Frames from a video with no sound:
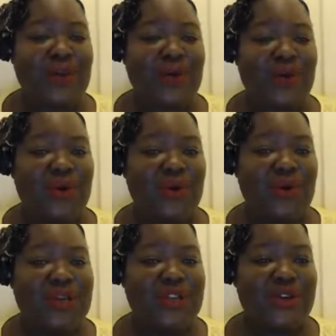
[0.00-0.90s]

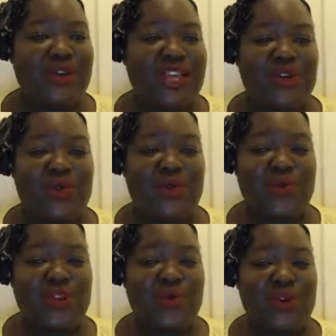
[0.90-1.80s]
or that
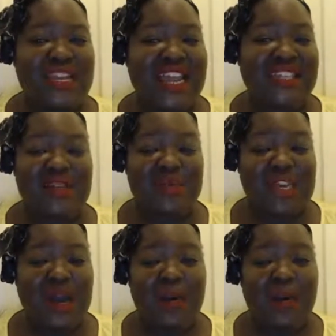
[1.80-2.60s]
you would like to be a